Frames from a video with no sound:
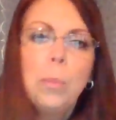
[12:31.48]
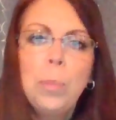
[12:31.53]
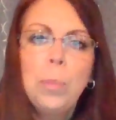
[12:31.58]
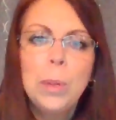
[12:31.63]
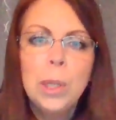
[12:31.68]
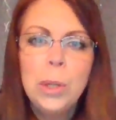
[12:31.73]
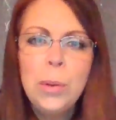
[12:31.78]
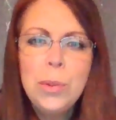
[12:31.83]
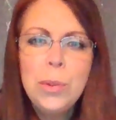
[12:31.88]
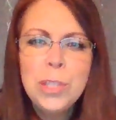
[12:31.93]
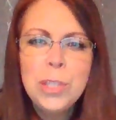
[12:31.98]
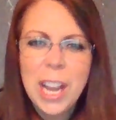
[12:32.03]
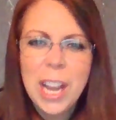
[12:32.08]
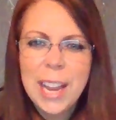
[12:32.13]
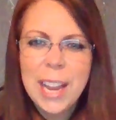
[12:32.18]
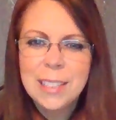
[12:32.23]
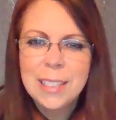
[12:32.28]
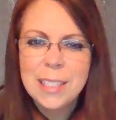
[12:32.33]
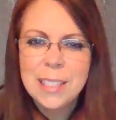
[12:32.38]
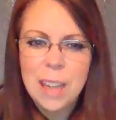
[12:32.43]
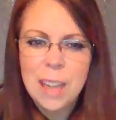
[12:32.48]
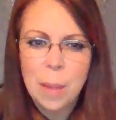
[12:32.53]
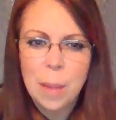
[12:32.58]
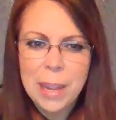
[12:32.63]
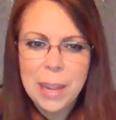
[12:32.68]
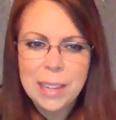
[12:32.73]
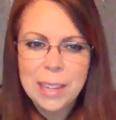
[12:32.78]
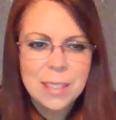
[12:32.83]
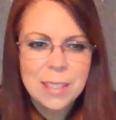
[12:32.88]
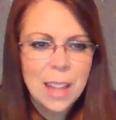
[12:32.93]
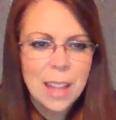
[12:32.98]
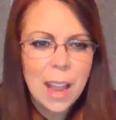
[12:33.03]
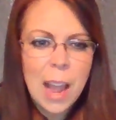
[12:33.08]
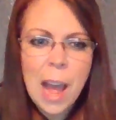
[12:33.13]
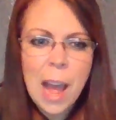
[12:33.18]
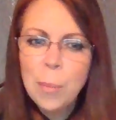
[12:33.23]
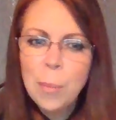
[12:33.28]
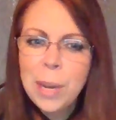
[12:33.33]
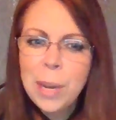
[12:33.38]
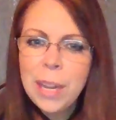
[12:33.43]
blue jay stomachs. Like,
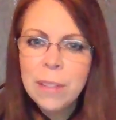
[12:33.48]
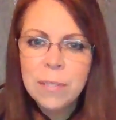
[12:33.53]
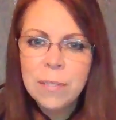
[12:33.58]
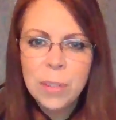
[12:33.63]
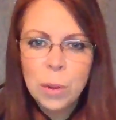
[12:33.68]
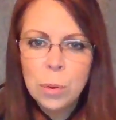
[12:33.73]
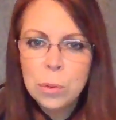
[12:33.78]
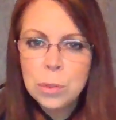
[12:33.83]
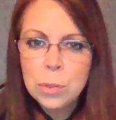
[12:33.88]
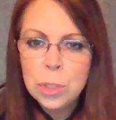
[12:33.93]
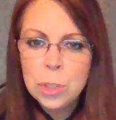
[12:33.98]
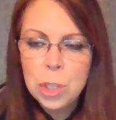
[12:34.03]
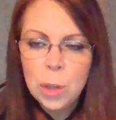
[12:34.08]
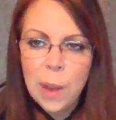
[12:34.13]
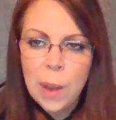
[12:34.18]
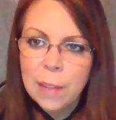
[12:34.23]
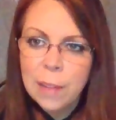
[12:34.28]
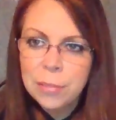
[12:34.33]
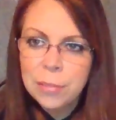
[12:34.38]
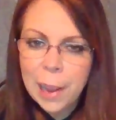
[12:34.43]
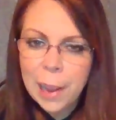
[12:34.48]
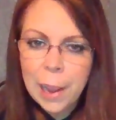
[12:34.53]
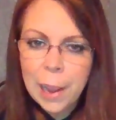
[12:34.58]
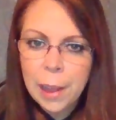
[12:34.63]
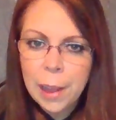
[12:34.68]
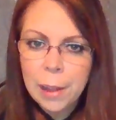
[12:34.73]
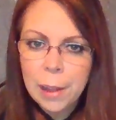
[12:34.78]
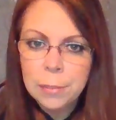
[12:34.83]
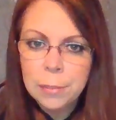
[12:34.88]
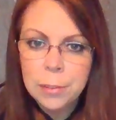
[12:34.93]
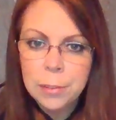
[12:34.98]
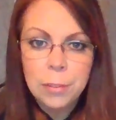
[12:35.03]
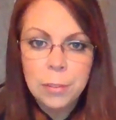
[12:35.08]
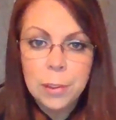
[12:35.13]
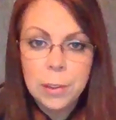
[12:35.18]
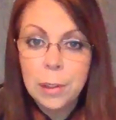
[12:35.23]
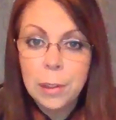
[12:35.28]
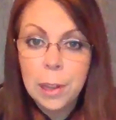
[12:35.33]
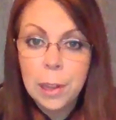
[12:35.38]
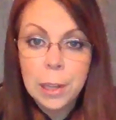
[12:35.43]
how many of those do you have to
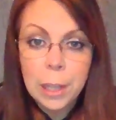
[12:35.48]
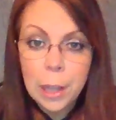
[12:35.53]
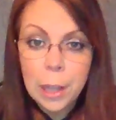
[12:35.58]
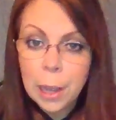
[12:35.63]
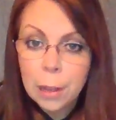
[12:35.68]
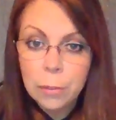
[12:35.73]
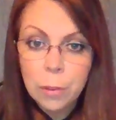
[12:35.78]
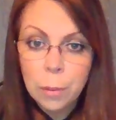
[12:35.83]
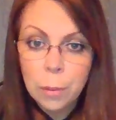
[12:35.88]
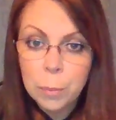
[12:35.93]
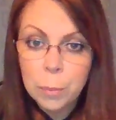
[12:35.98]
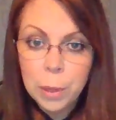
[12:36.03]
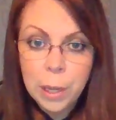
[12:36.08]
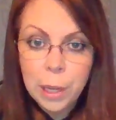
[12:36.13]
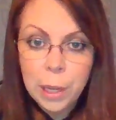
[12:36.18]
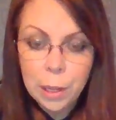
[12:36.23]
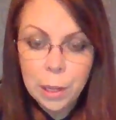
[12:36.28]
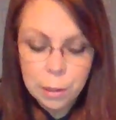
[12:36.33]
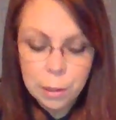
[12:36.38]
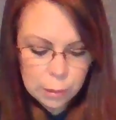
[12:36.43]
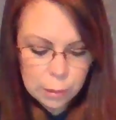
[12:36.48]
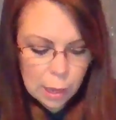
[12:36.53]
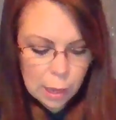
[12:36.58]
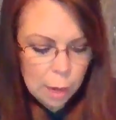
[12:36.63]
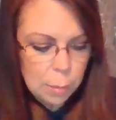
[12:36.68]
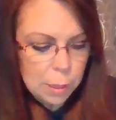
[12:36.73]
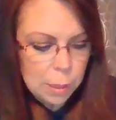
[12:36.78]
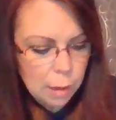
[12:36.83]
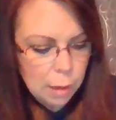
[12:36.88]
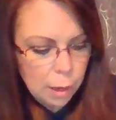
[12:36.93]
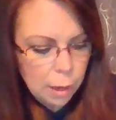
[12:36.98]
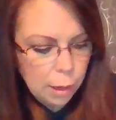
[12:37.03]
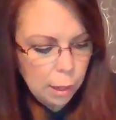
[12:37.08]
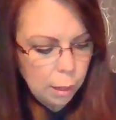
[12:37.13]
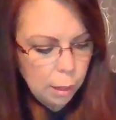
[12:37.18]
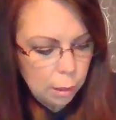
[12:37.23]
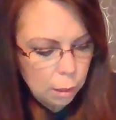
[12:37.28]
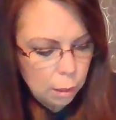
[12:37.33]
feel like you have something to eat? It's got to be tiny.